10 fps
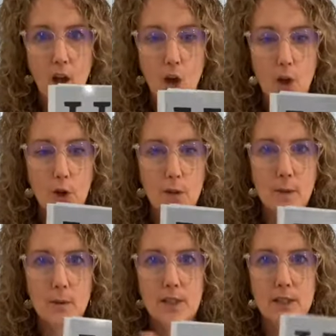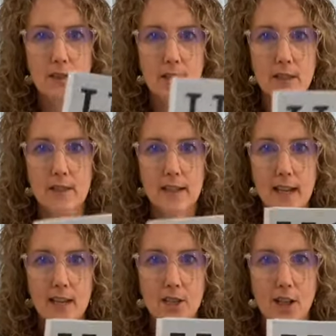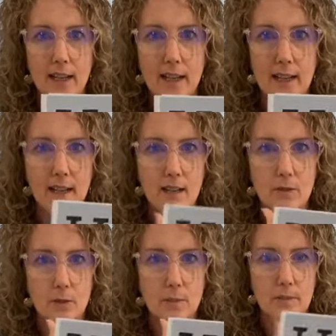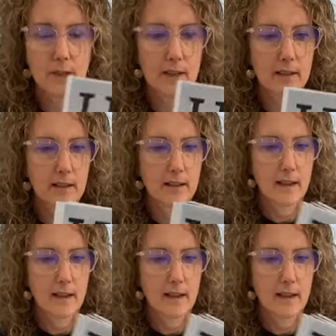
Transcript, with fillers: Home, which has got the little sand dollar here. Whoop, there.